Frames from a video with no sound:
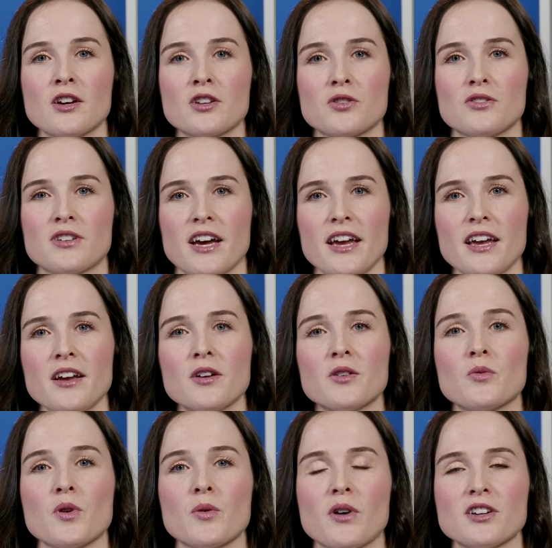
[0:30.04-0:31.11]
Today,
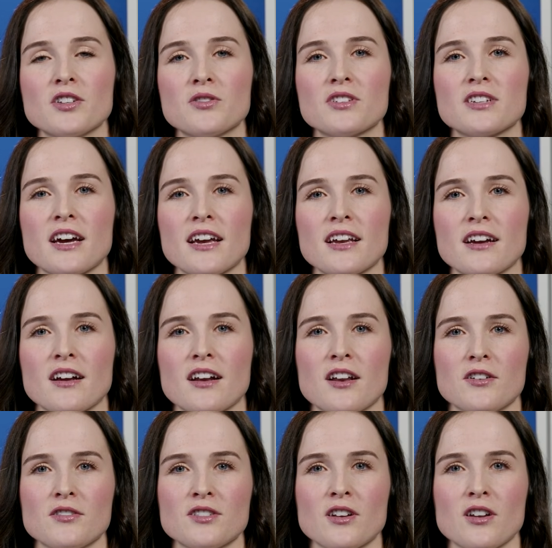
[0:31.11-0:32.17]
we want to take a
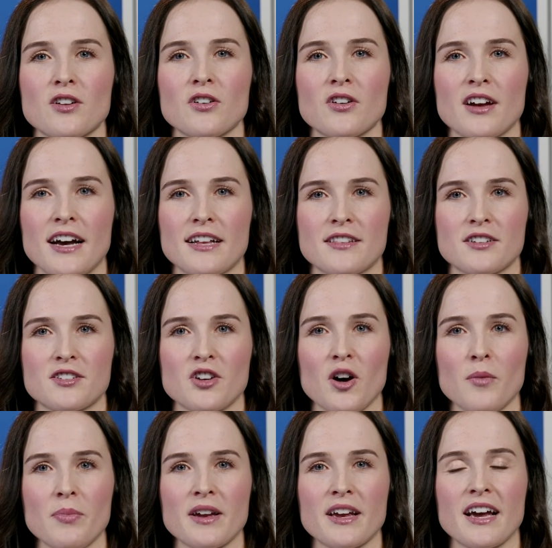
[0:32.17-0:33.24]
closer look at the
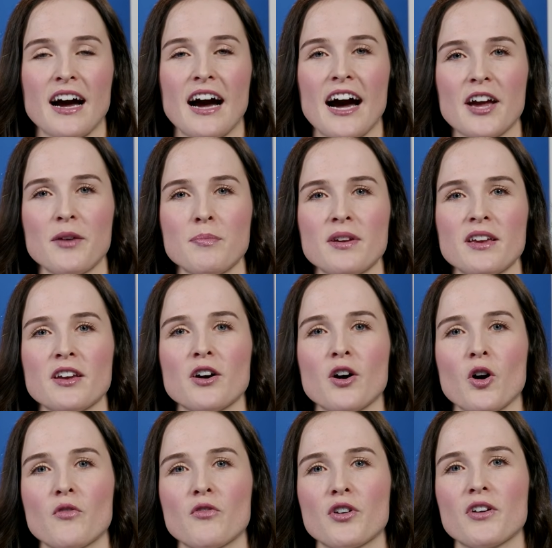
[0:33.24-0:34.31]
topic IP
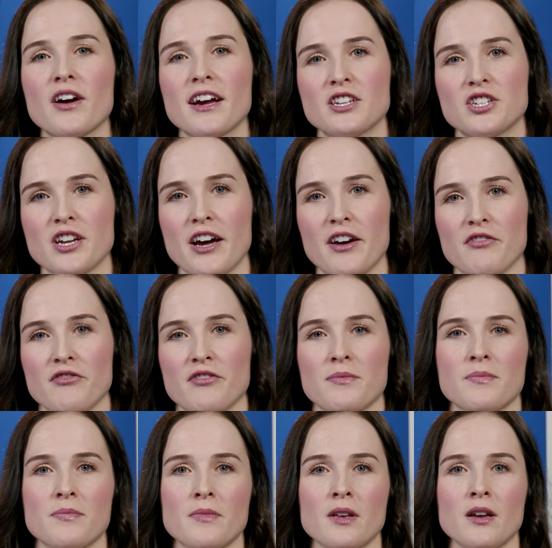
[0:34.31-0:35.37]
over HF.
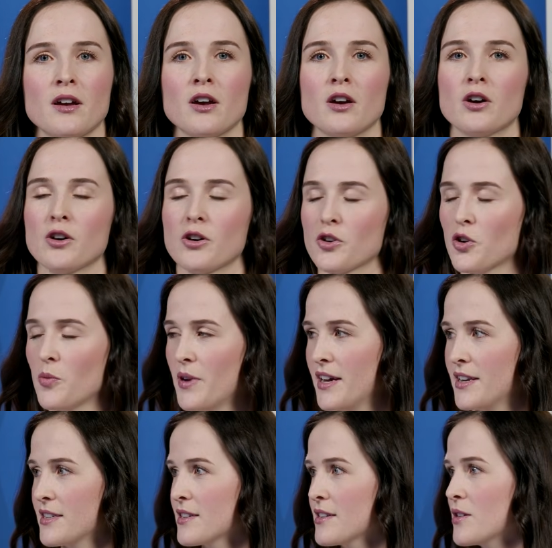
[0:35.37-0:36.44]

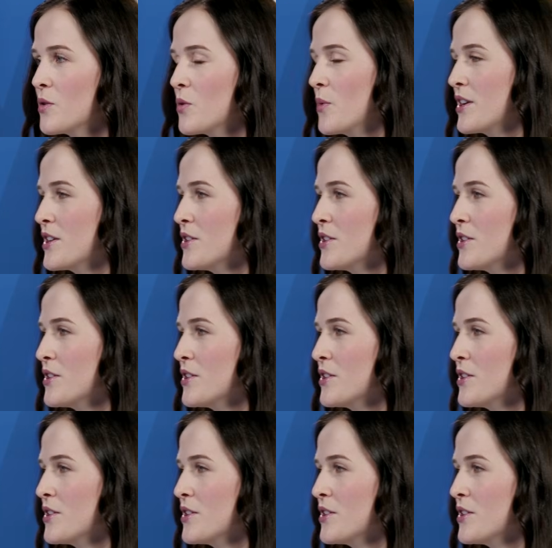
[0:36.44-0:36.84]
Robert, when